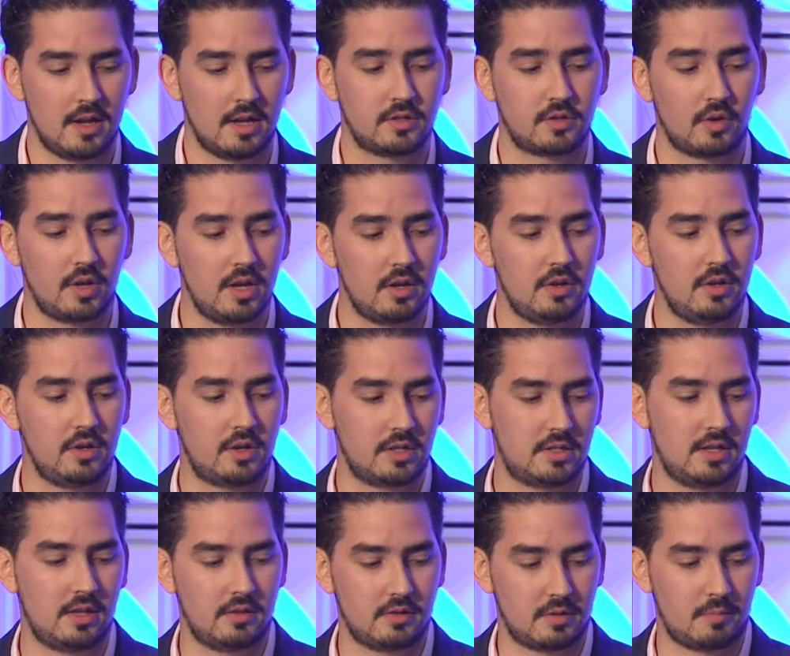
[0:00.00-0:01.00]
And so here you
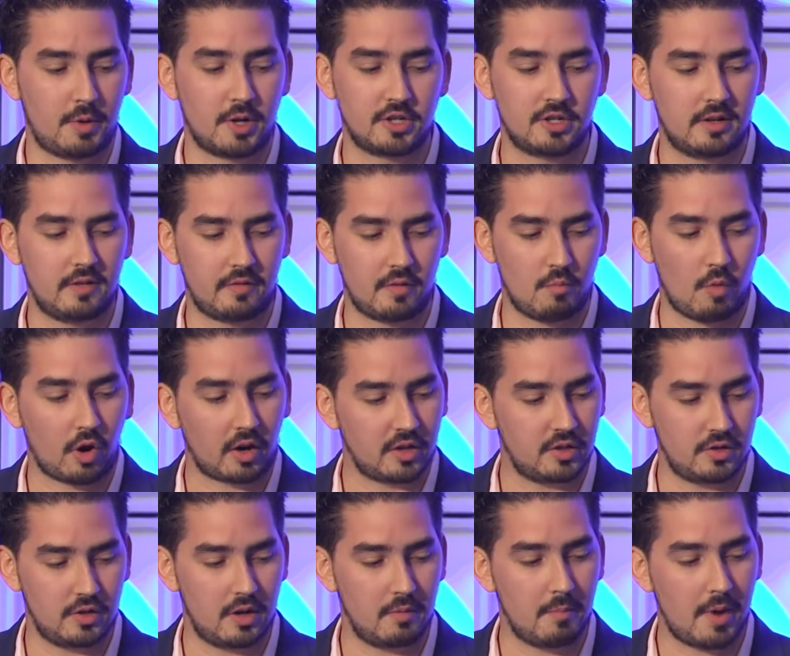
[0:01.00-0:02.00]
can see there's a bunch of different
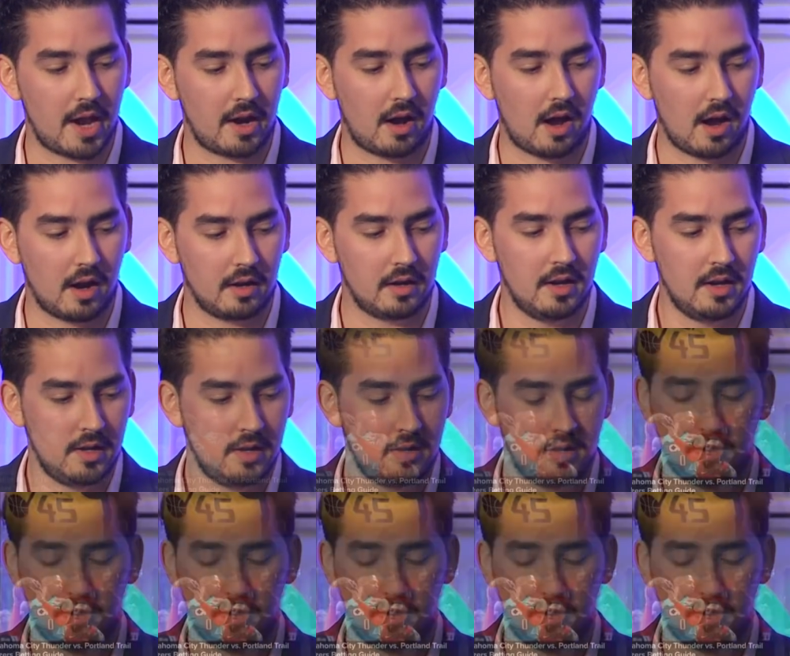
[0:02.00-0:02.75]
markets you can bet on.